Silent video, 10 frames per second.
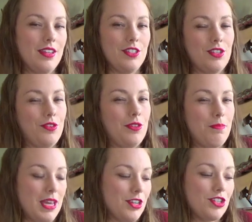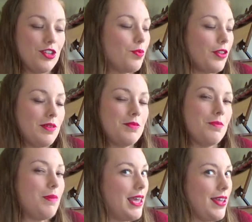to the pitch you want them
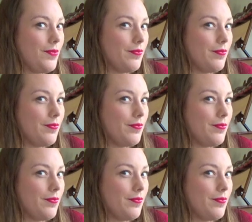to be